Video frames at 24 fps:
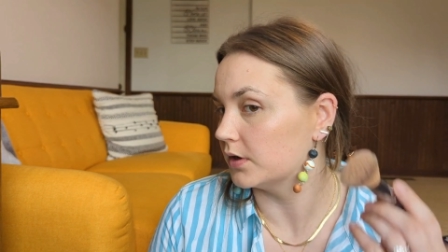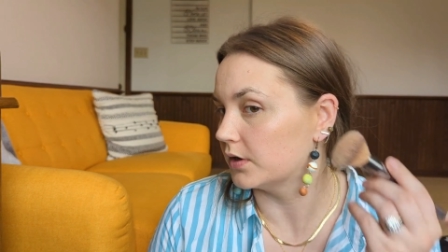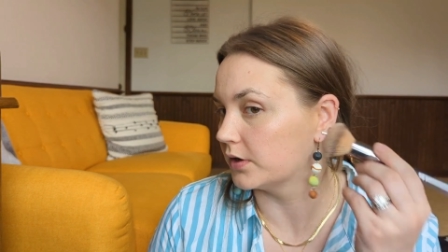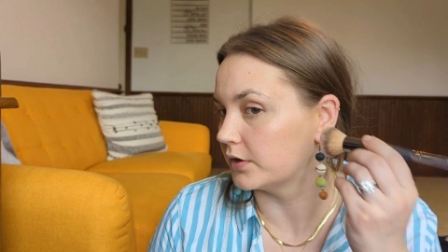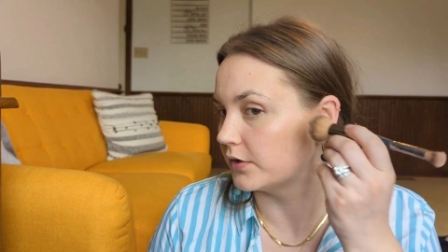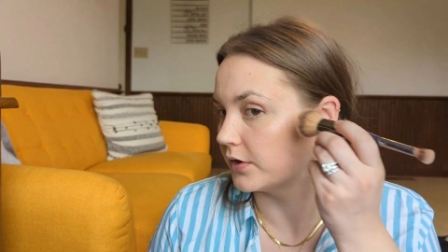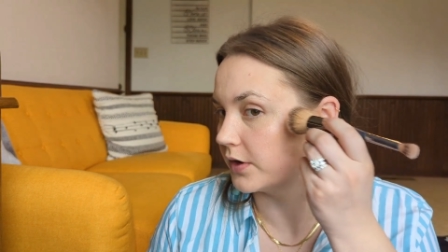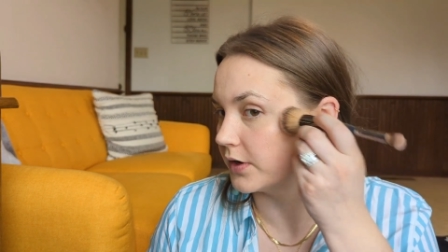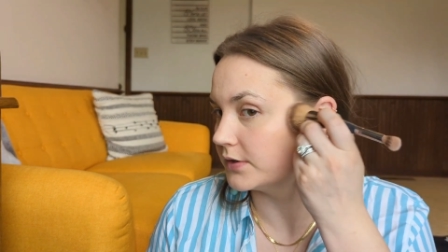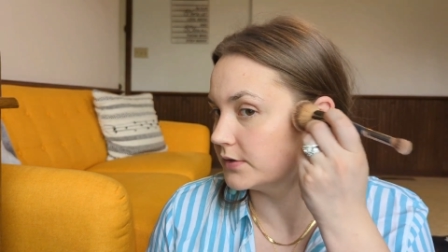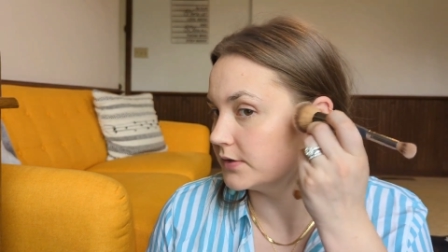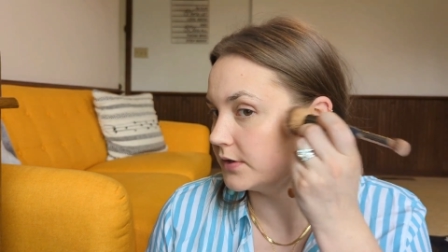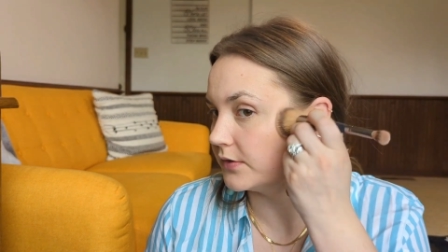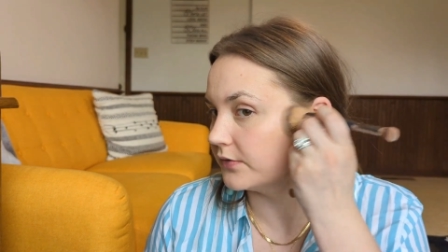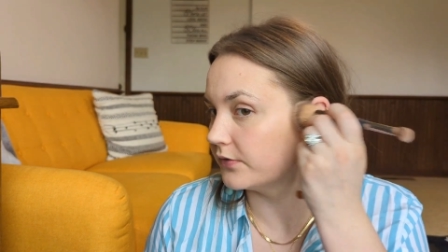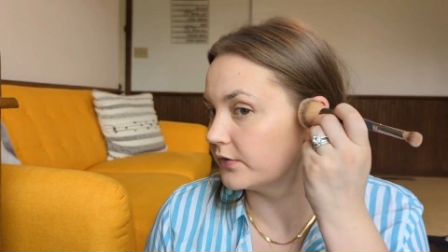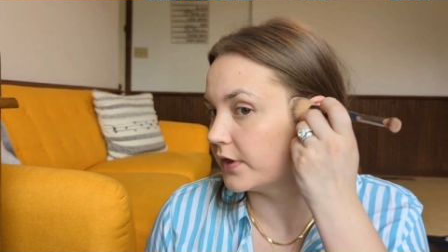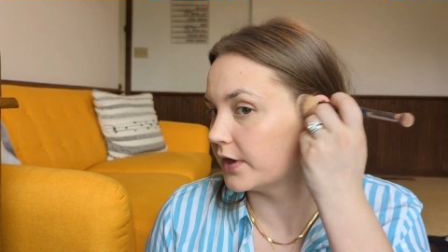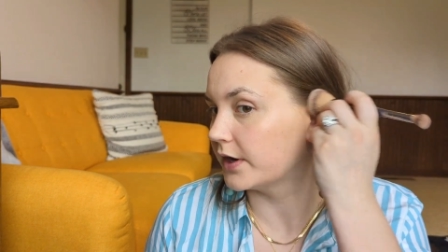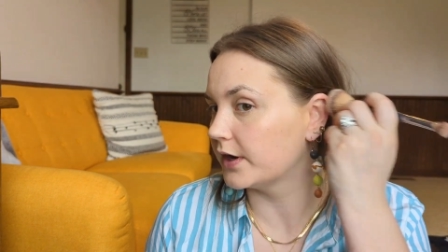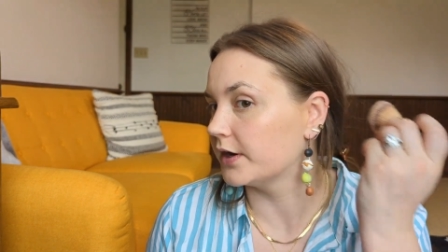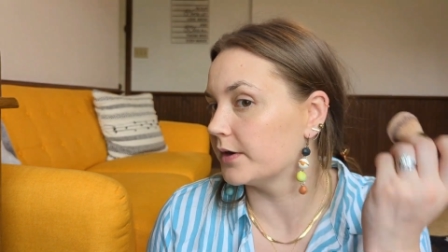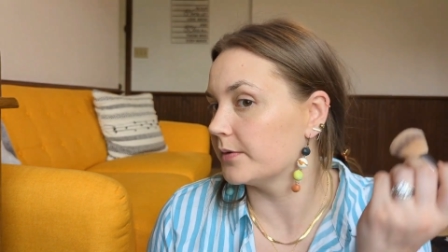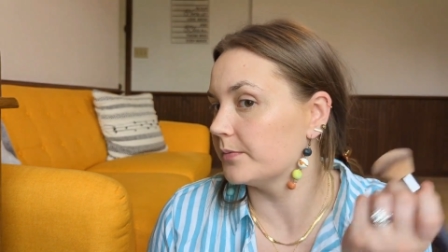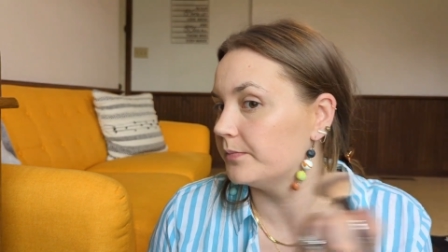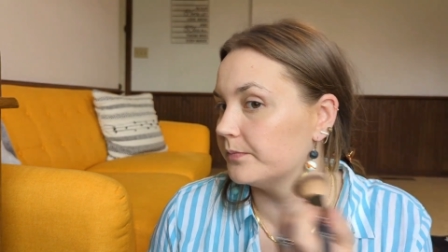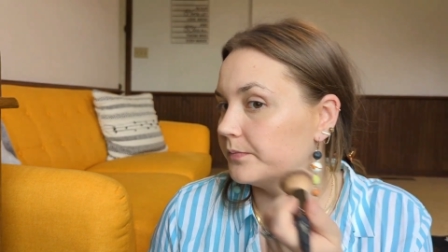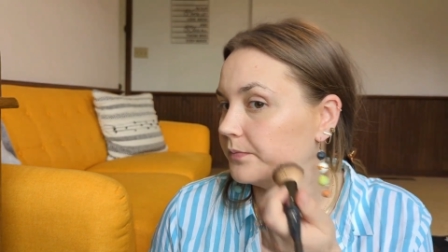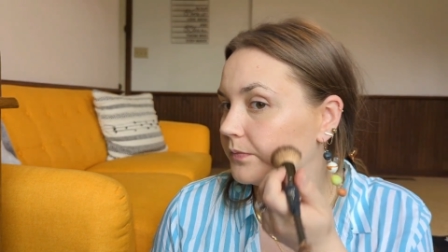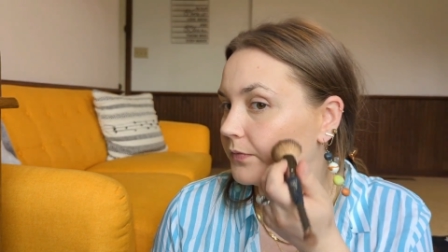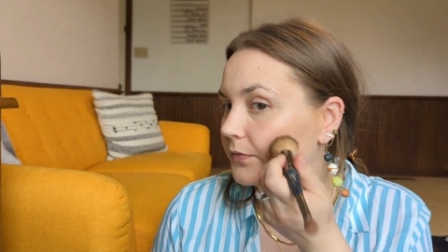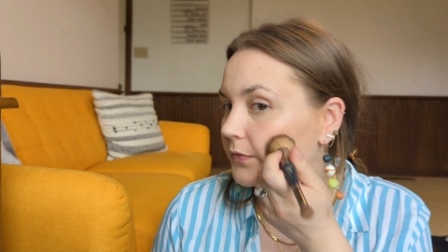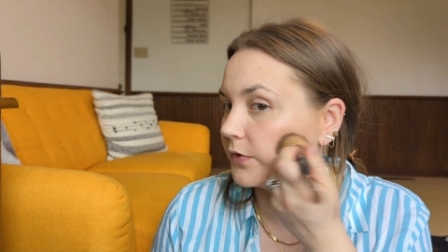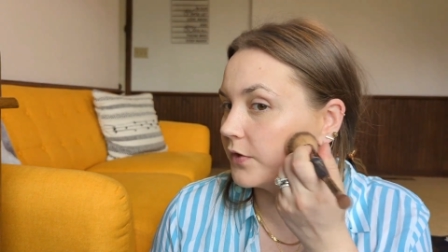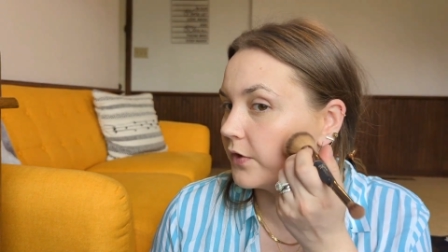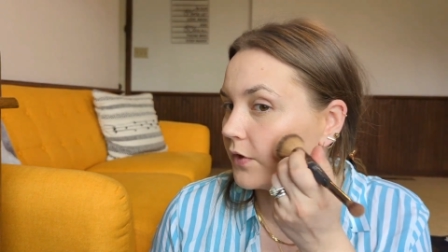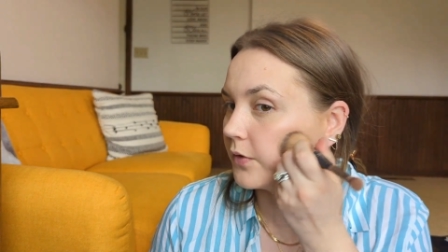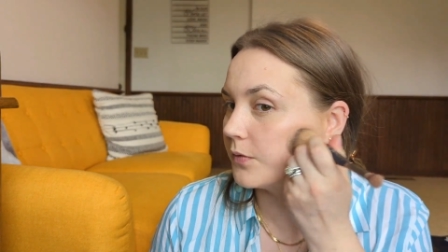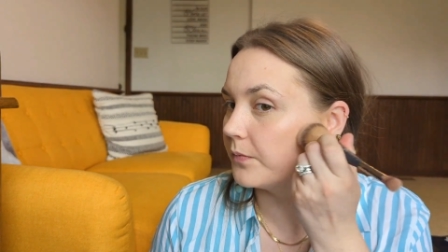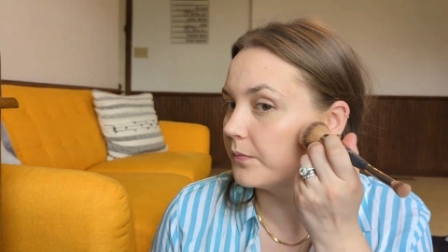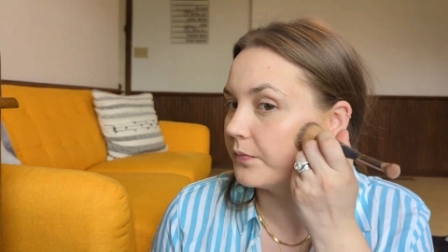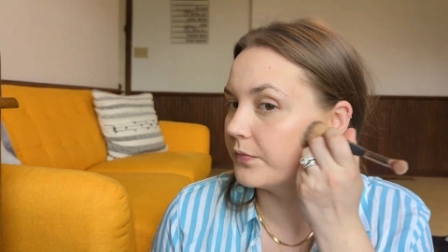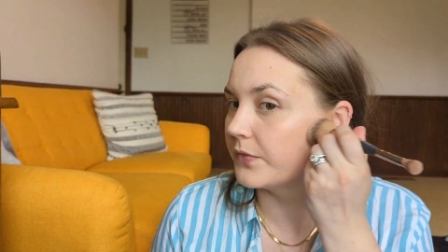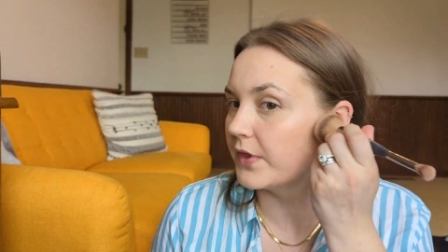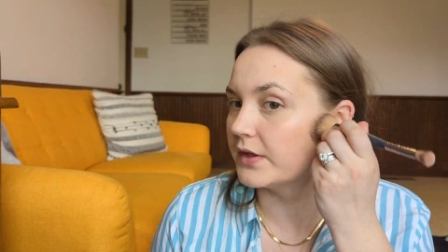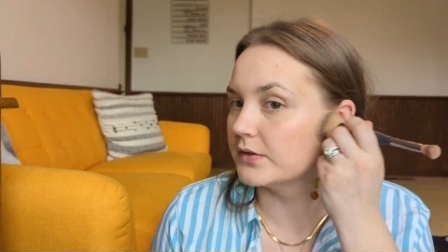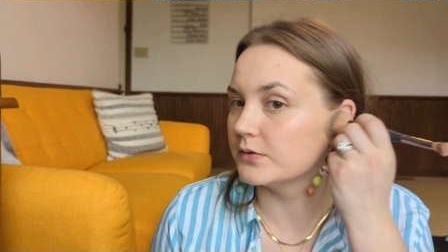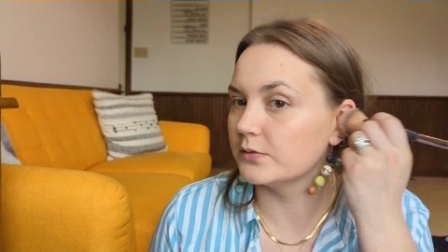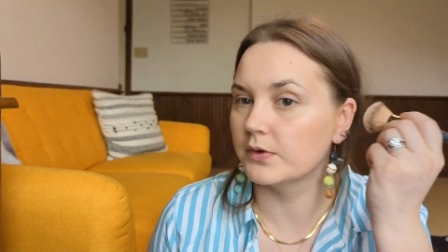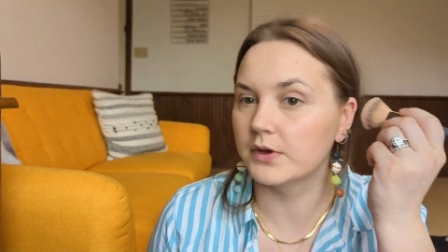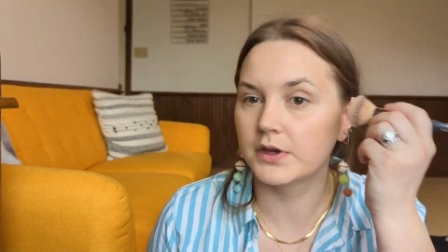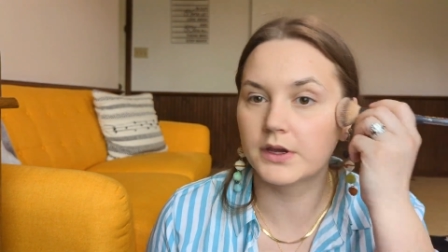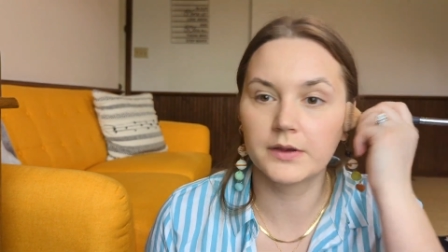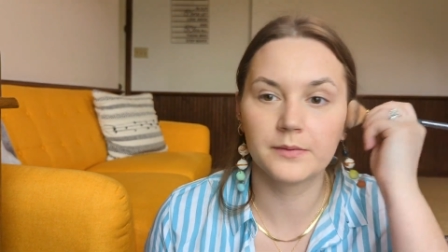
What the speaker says: aggressive there, so that's why